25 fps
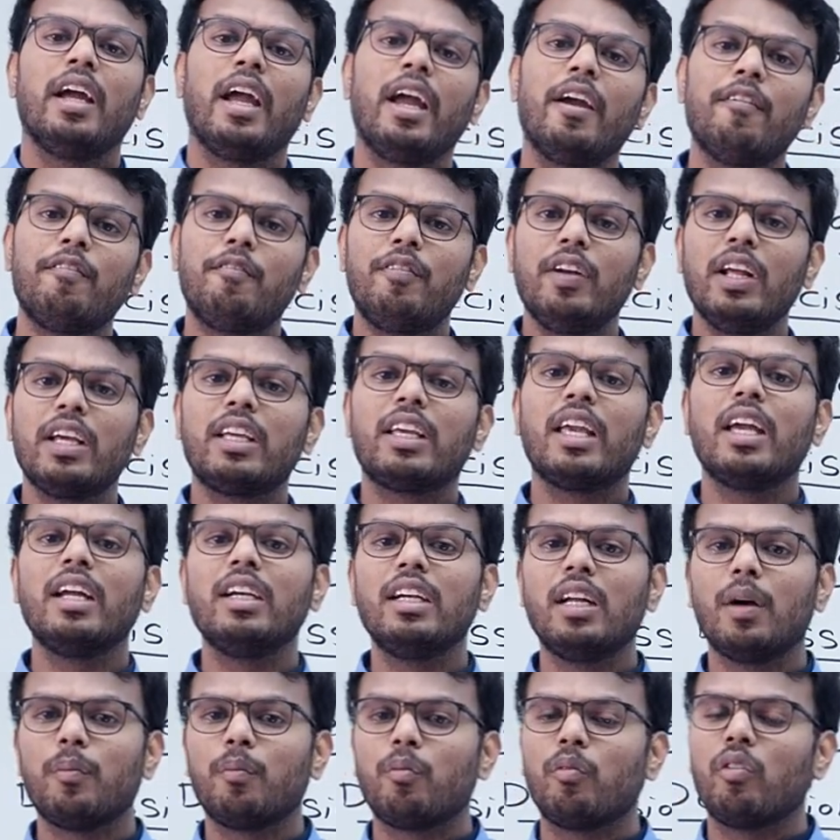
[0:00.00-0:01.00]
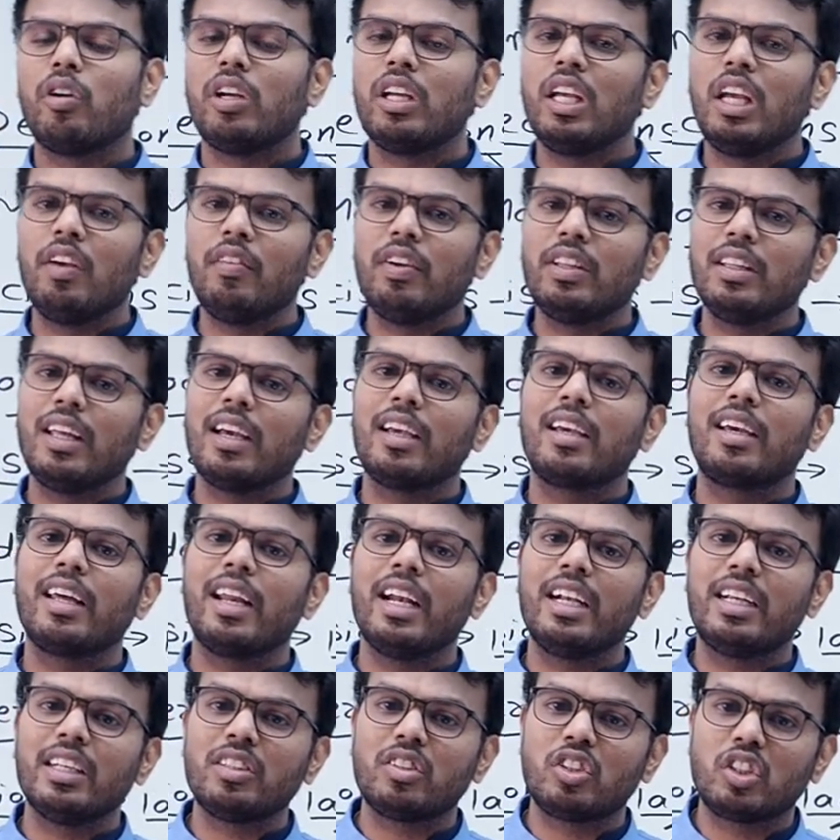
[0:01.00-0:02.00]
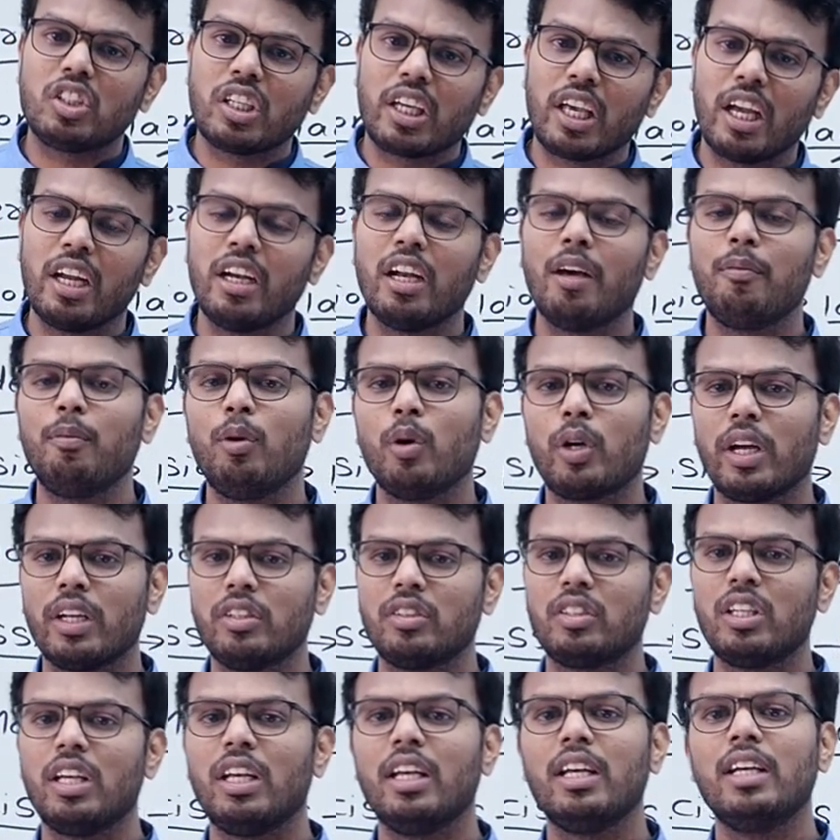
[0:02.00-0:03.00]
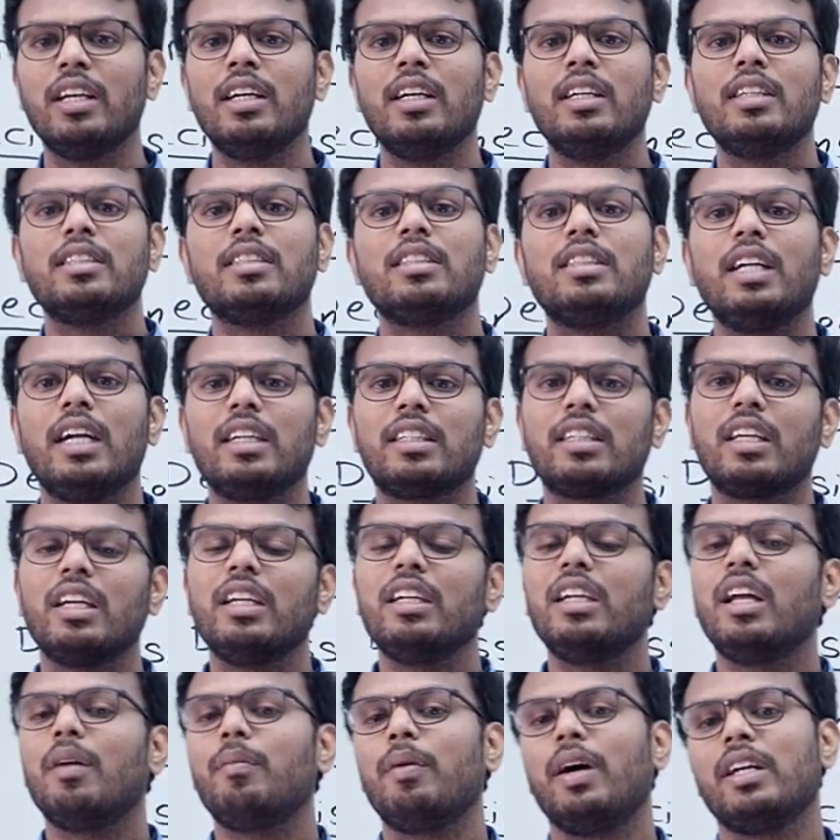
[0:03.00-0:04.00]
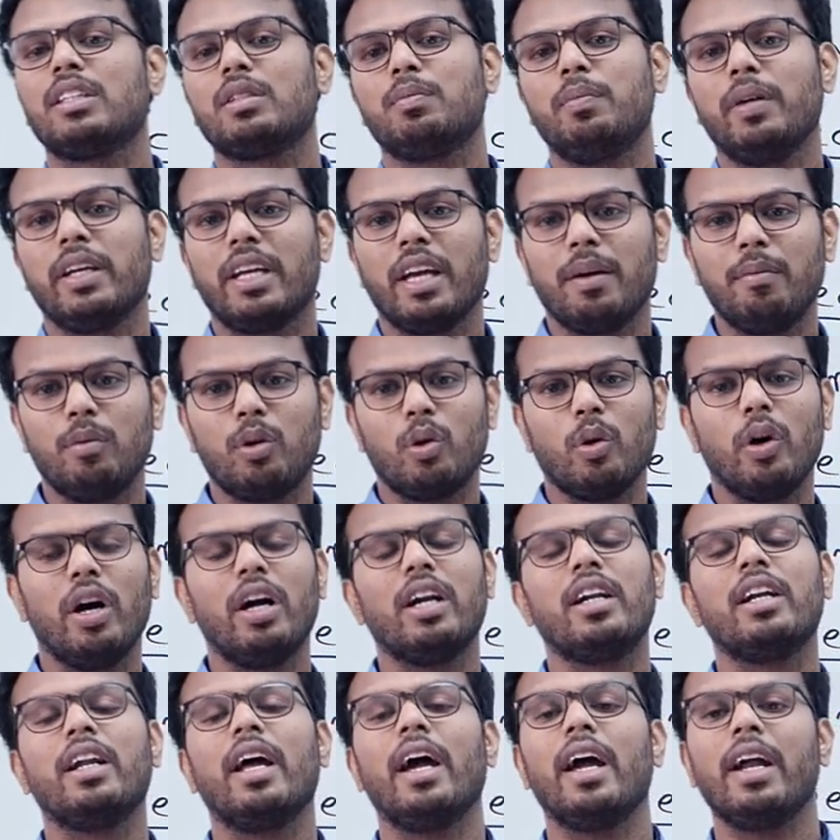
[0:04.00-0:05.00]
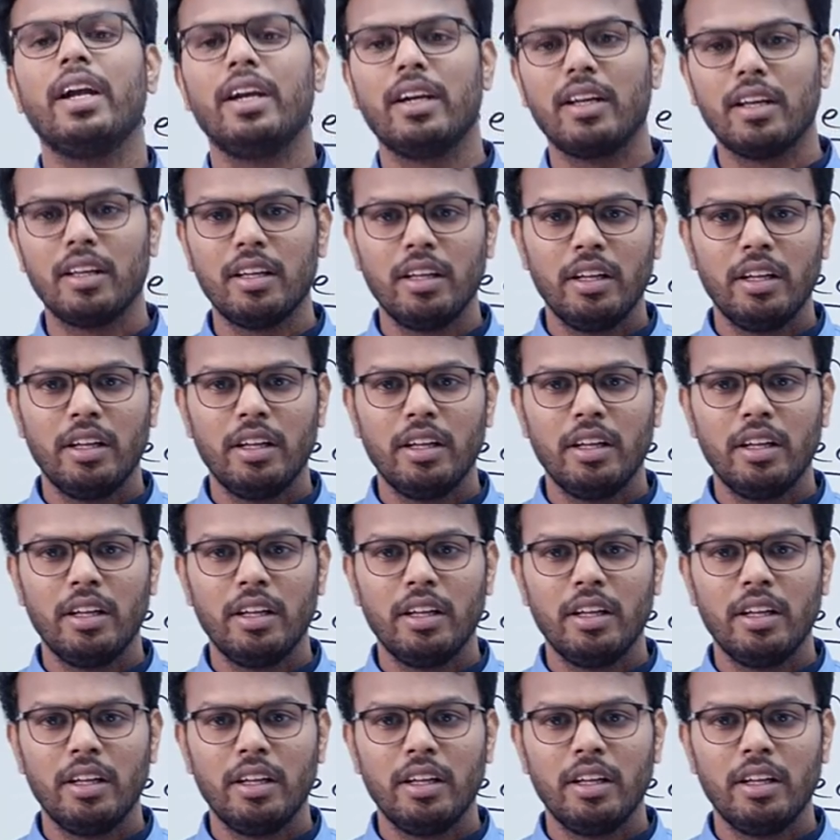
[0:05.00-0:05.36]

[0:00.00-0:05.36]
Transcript: Every kingdom, even the greatest kingdom you can see, that kingdom has become to an end.